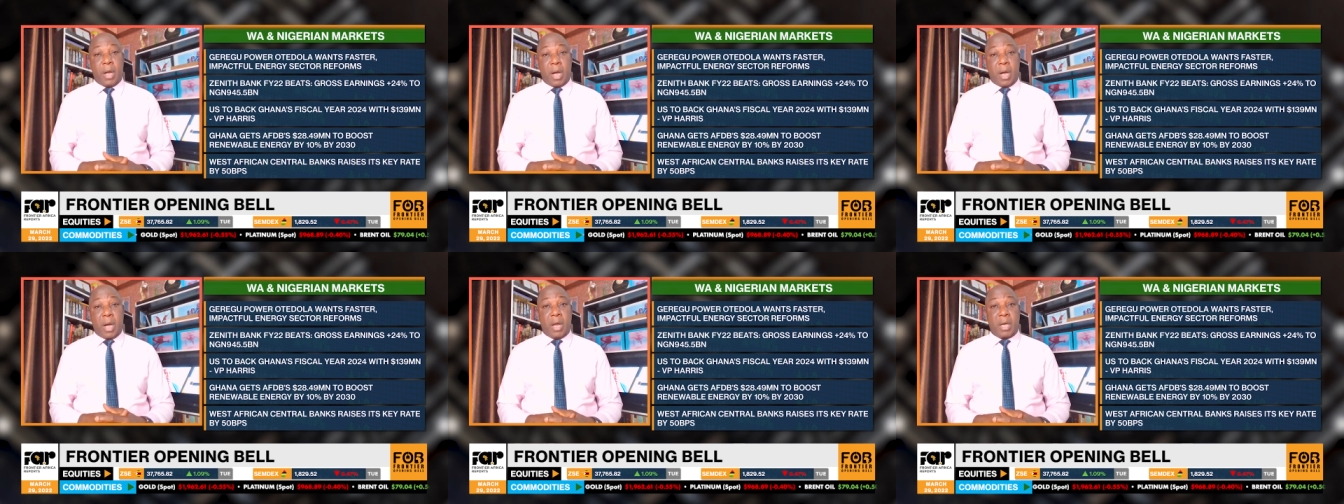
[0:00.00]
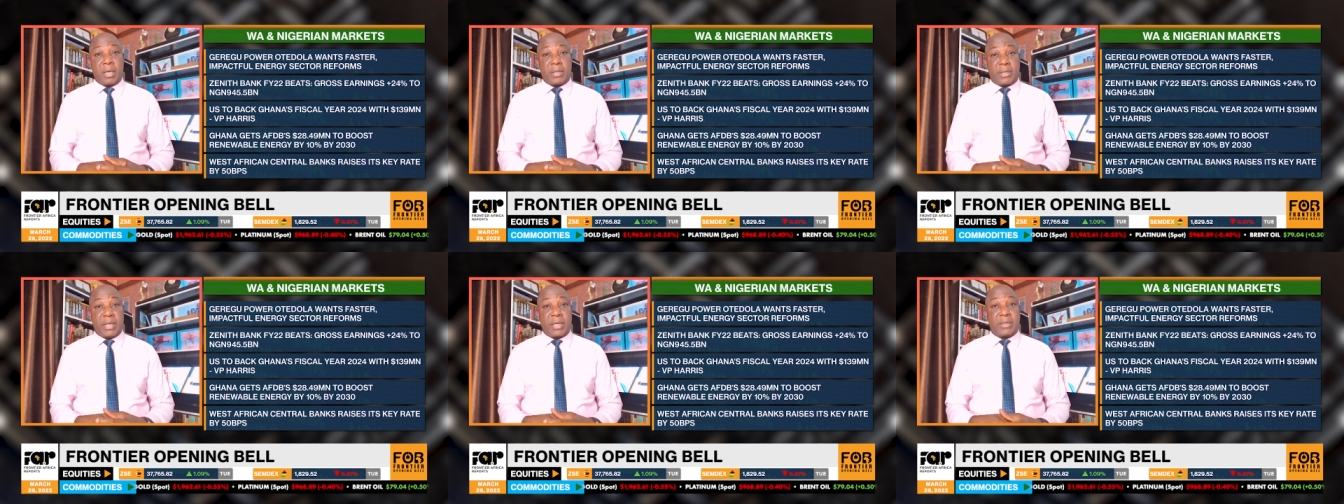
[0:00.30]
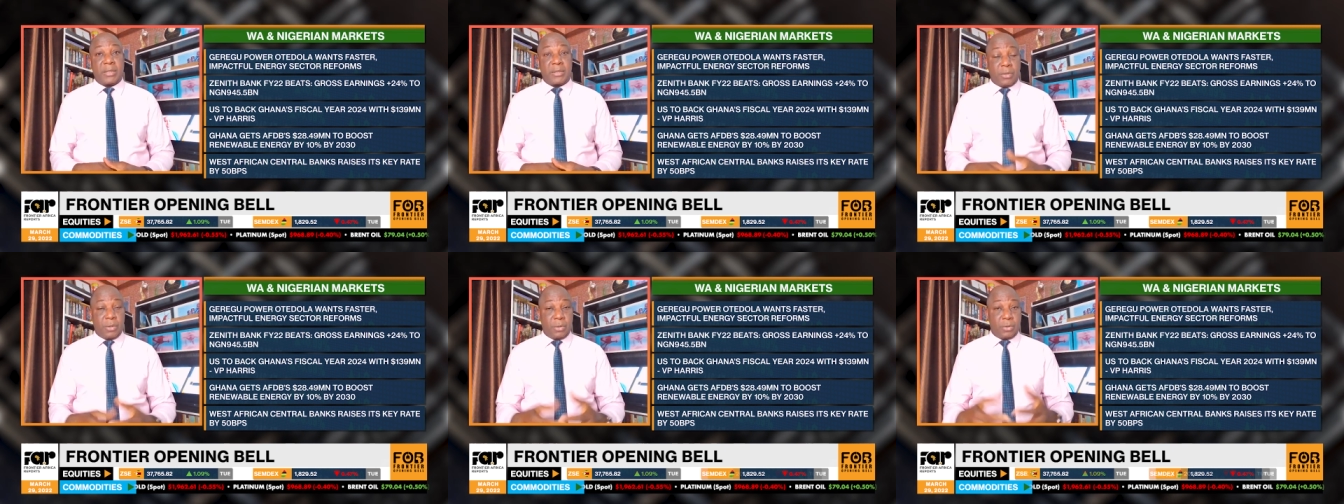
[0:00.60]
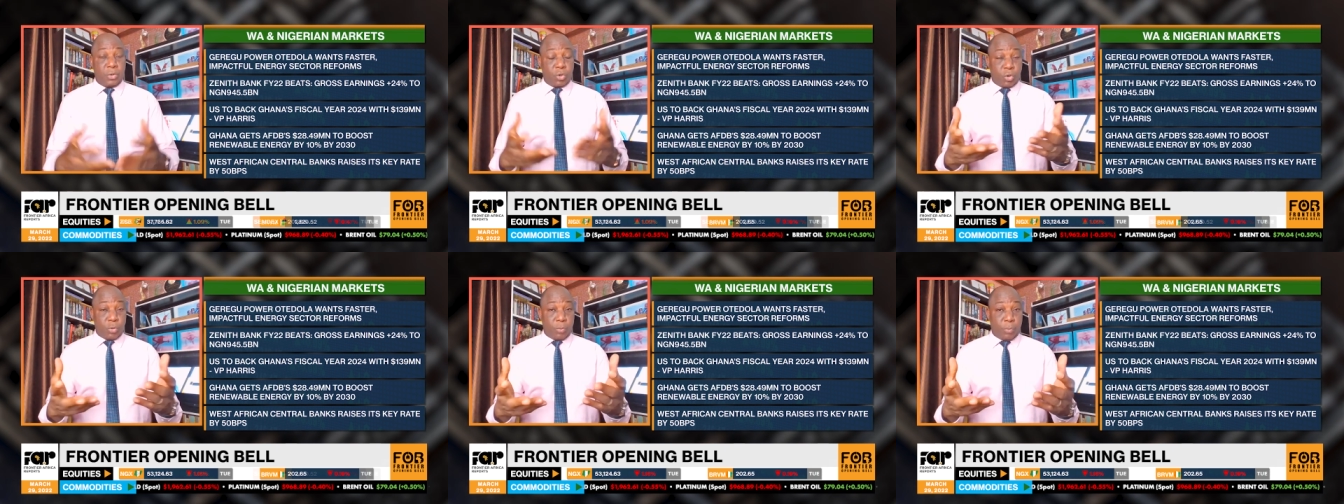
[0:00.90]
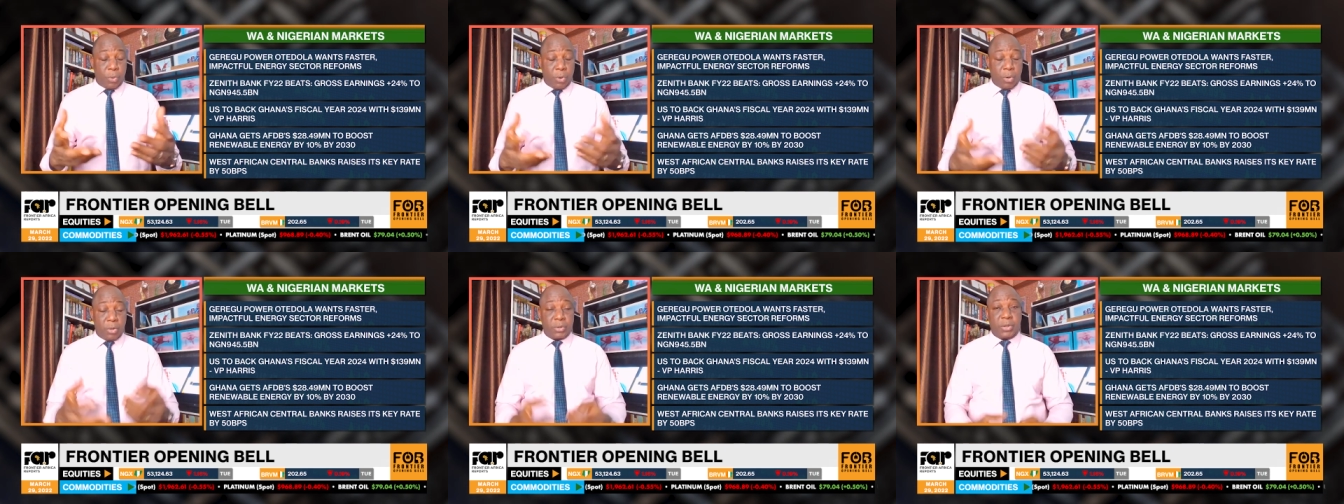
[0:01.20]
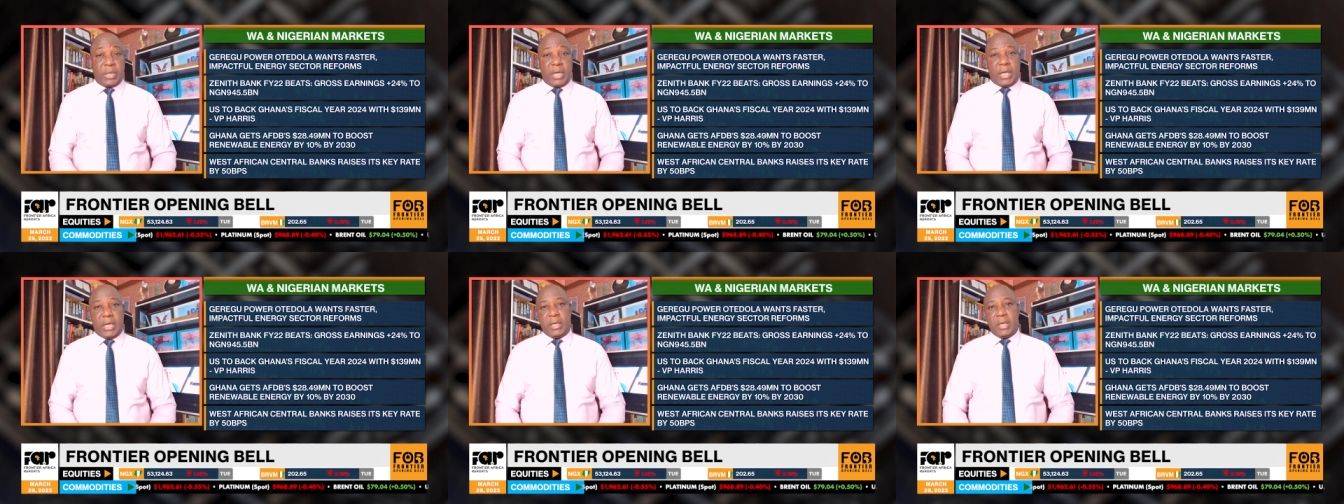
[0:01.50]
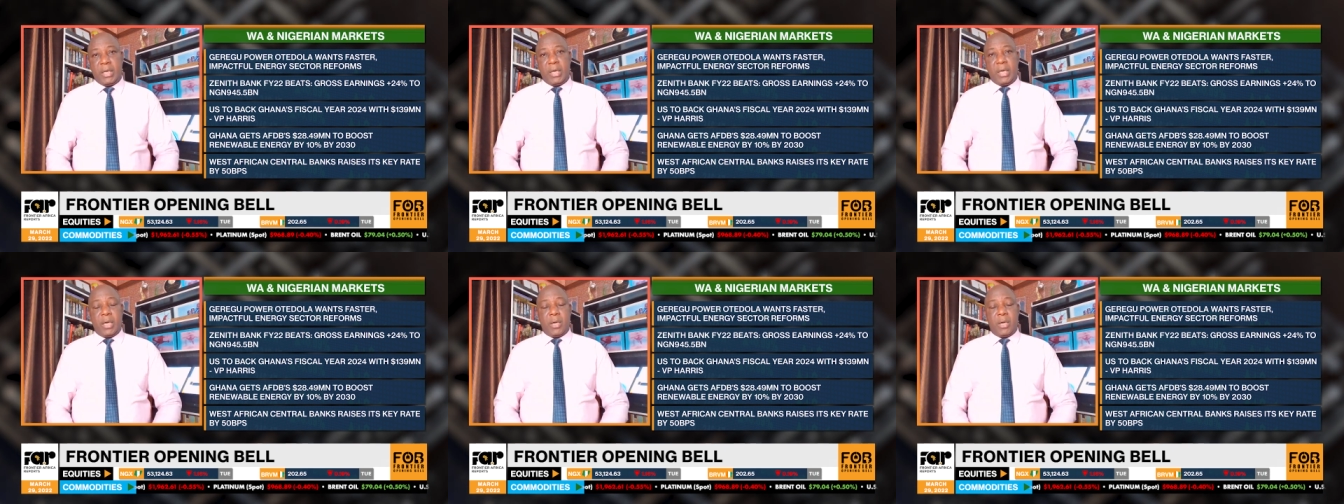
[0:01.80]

Ghana, says it's going to support the